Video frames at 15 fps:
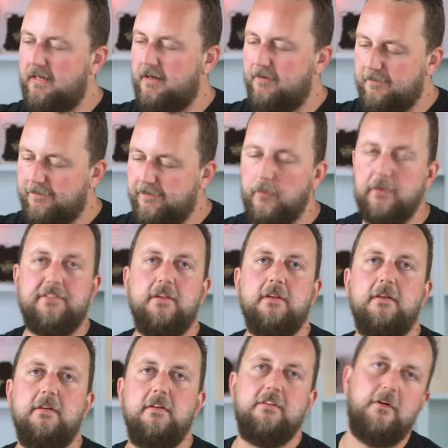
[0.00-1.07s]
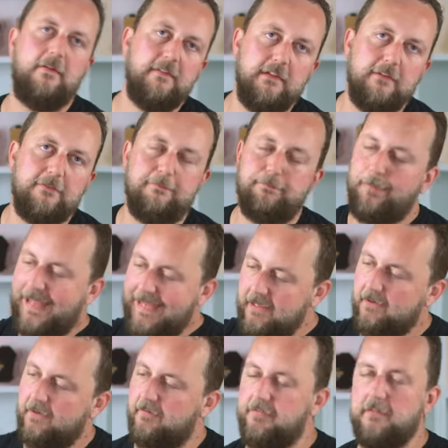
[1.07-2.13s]
our four cylinders on this
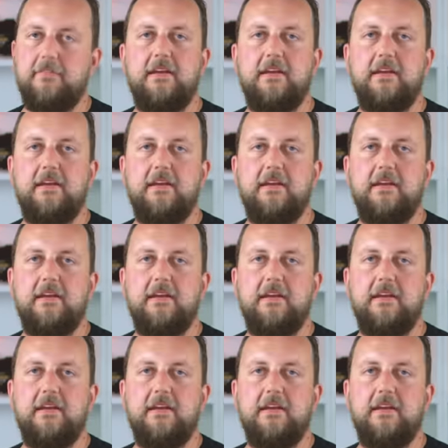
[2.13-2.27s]
bank of the